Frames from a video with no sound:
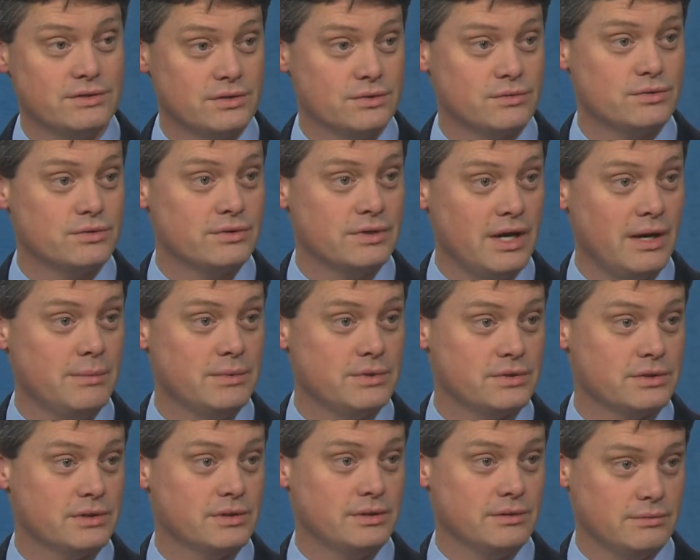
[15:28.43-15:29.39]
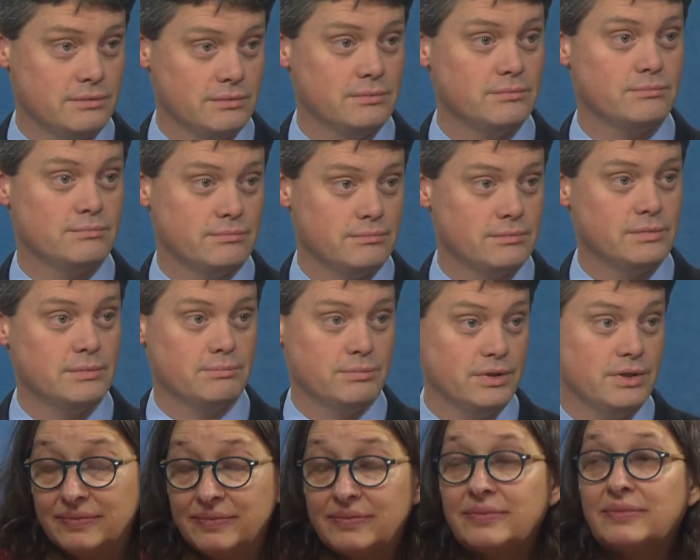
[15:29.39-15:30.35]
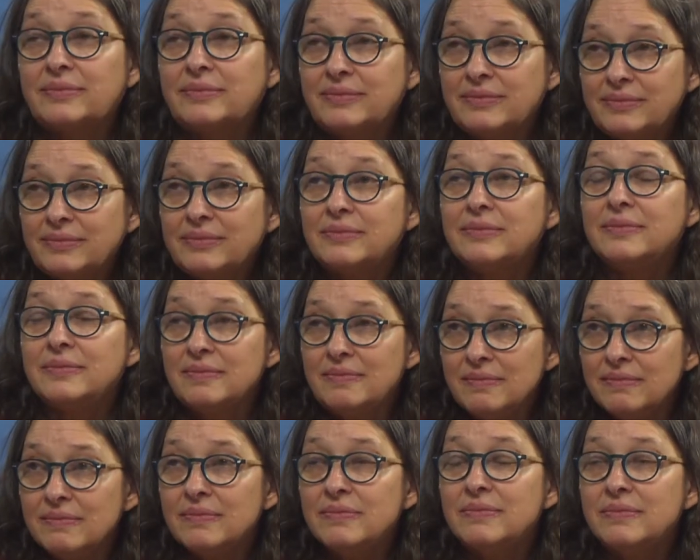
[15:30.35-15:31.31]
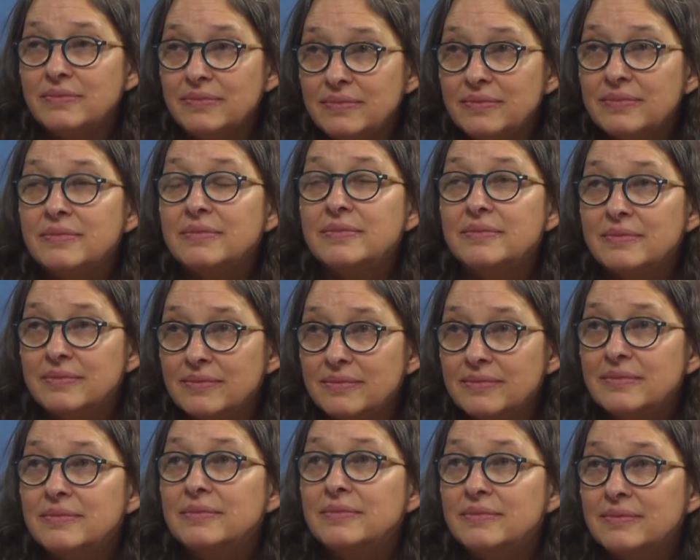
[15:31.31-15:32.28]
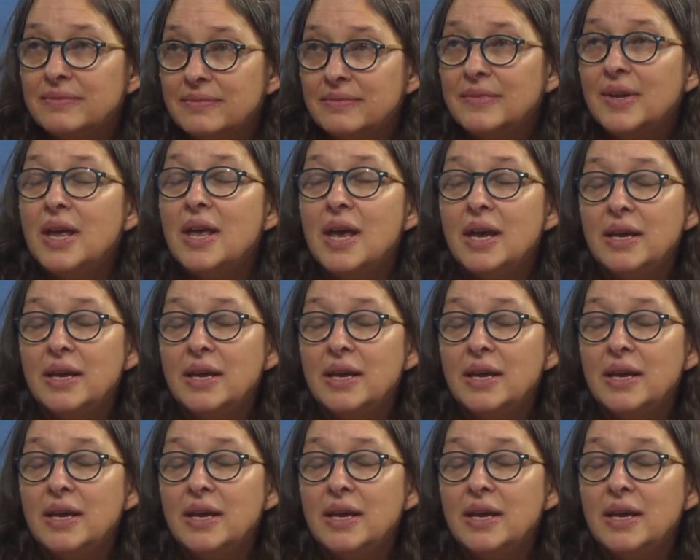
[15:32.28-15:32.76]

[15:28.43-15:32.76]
So tsunamis are pretty major risk here in Alaska. Who is most at risk?